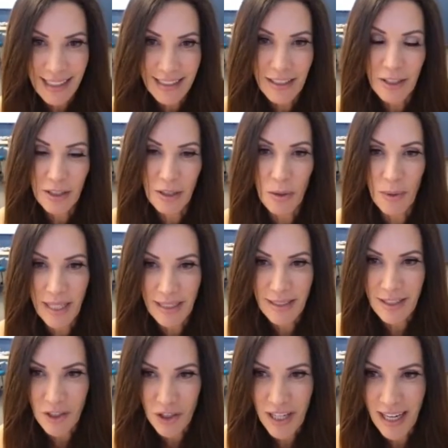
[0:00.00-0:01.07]
that could go
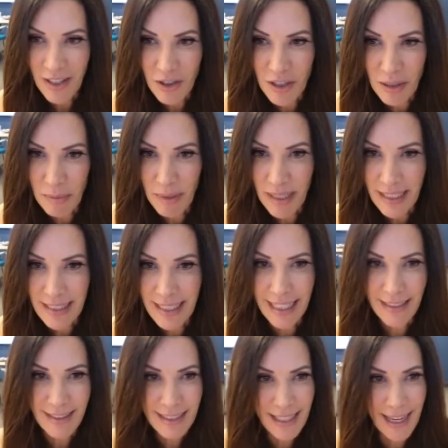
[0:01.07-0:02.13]
into
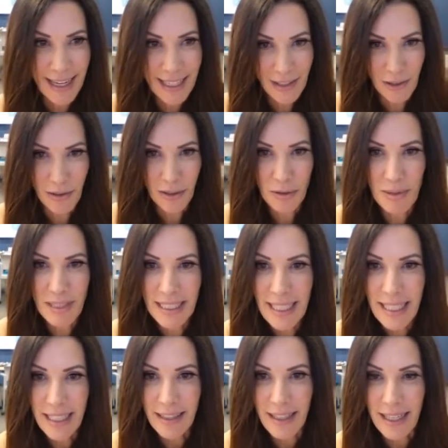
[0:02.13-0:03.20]
ChatGPT and say,
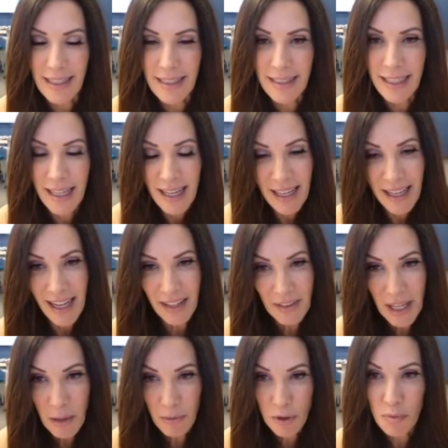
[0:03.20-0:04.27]
critique this.
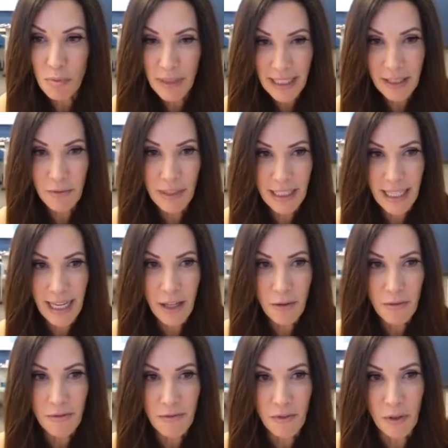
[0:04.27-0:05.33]
And that was really, really
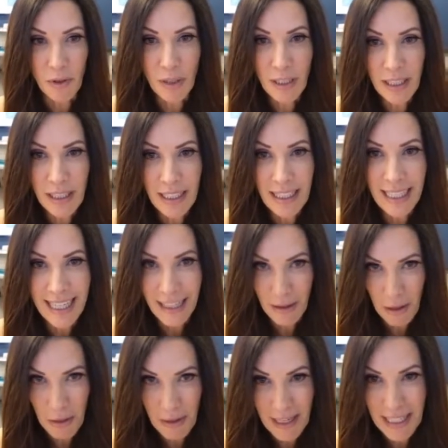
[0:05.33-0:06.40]
helpful
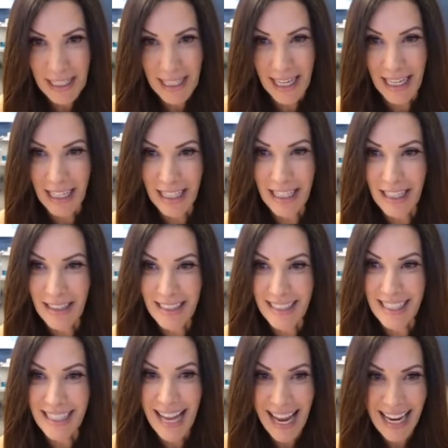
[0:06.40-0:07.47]
in thinking
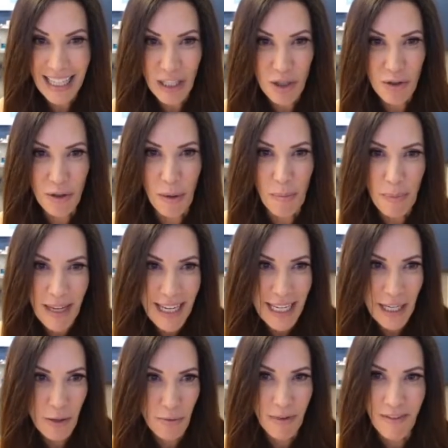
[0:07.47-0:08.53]
as an extra
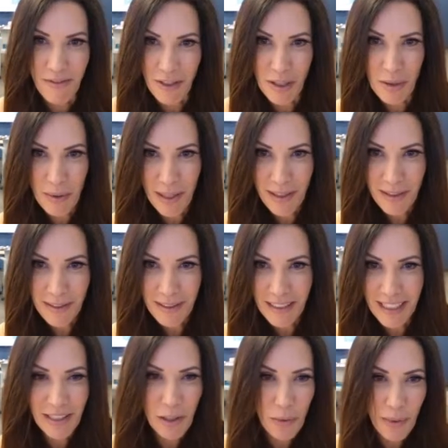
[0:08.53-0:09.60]
peer reviewer.
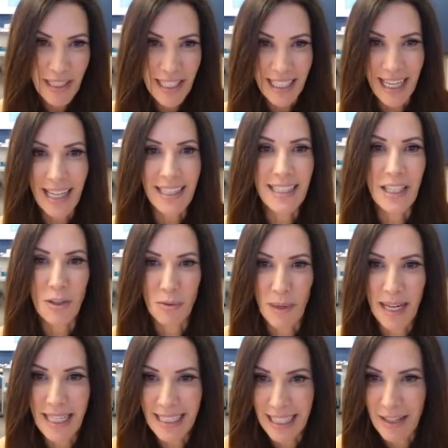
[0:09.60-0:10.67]
When you get in your
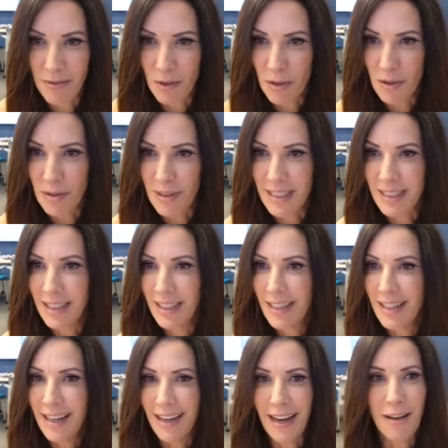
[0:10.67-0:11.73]
grade levels,
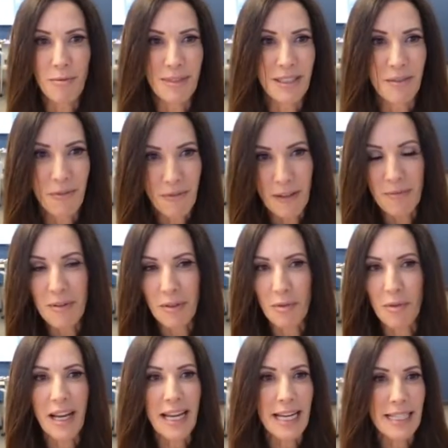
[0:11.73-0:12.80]
I was the 5th
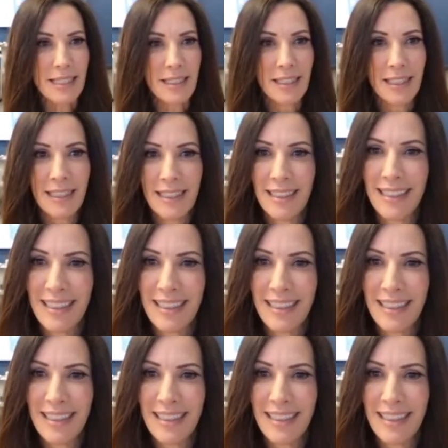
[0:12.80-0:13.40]
grade